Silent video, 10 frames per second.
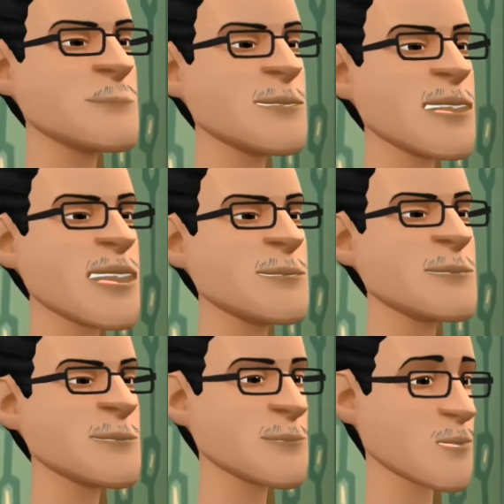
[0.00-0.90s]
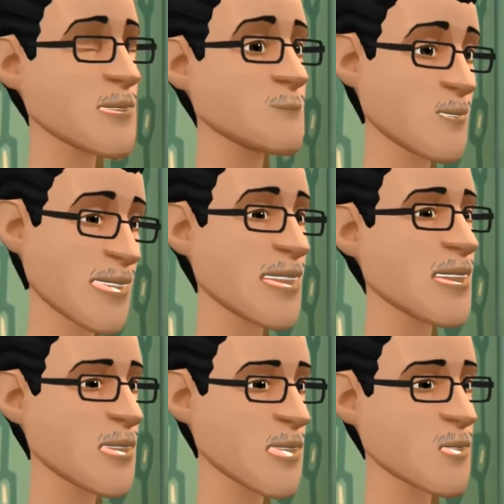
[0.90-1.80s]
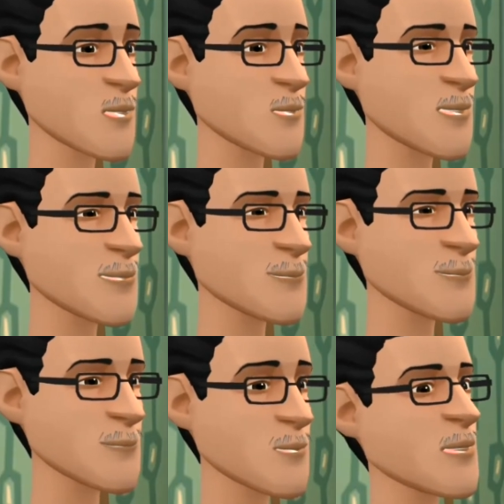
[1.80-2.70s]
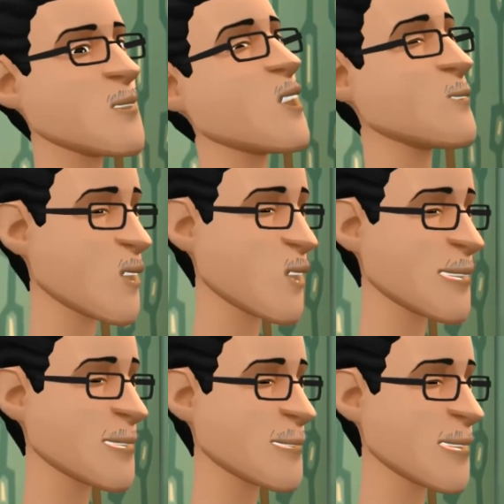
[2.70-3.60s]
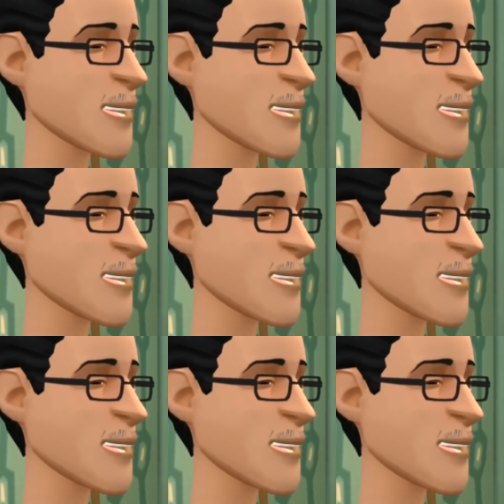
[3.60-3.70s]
Well, how about Semilier Beach? It is more beautiful.